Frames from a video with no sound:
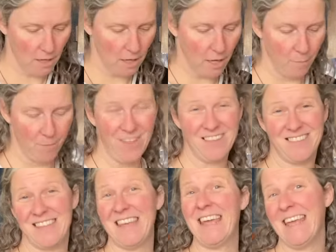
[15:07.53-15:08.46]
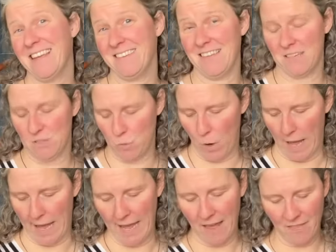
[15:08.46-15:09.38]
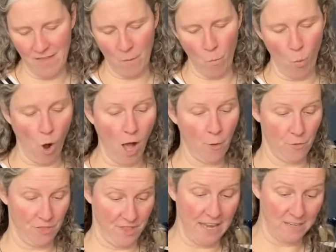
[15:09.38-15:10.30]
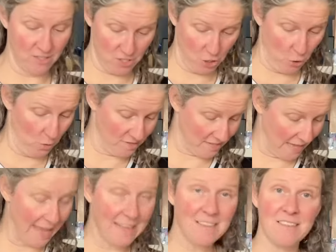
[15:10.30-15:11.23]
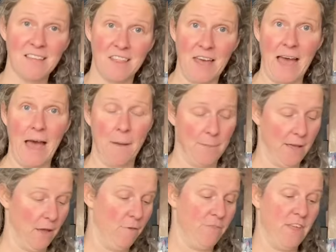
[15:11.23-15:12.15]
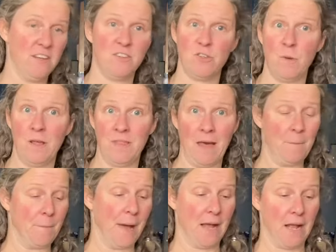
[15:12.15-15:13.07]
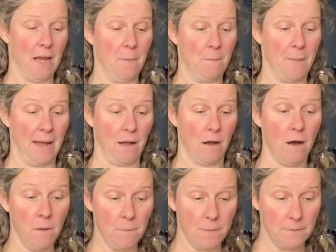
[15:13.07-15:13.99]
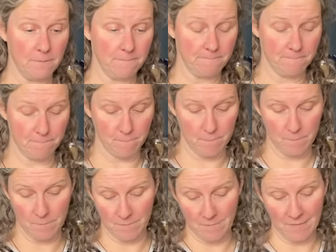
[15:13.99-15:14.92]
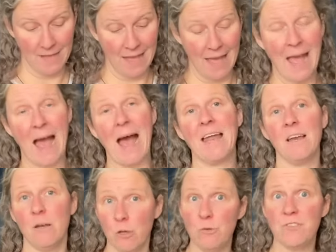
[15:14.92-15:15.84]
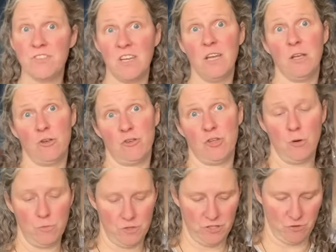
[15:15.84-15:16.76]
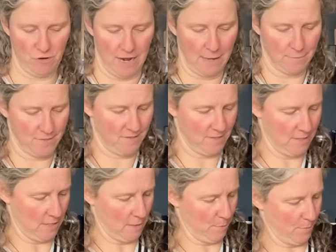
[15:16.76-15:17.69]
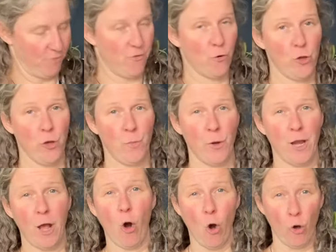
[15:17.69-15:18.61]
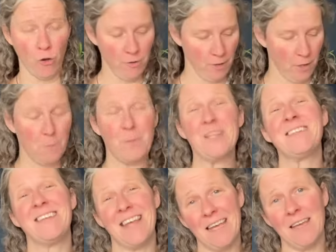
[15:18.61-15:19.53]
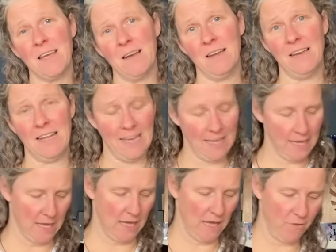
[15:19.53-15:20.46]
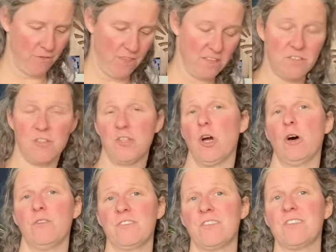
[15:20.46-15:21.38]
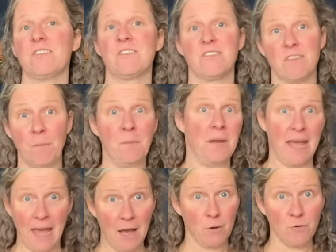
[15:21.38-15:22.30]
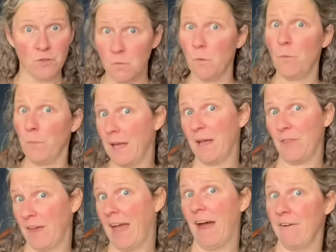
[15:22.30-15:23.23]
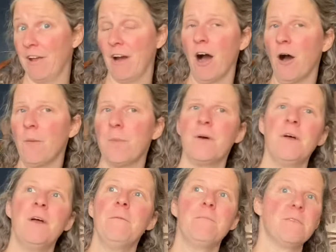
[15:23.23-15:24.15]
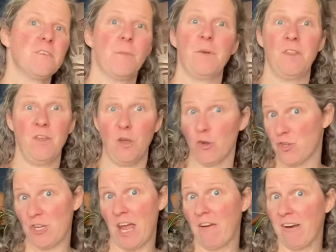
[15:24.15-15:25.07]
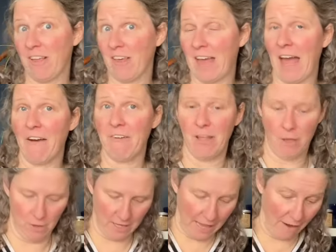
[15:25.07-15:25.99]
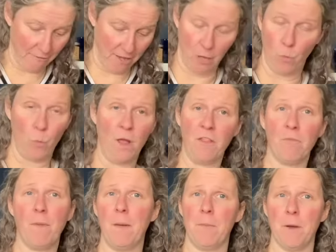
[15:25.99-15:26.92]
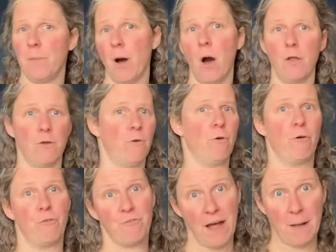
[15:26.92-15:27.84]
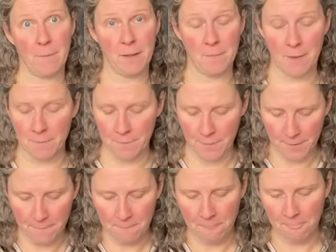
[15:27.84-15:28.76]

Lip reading: That's the easiest way. And then what I would then do is get into the habit of then doing that back clip back up and loosening your shoulder straps before you put it on, particularly if there's a chance that somebody else will pick the carrier up, somebody that you're sharing the carrying with, maybe a partner or a family member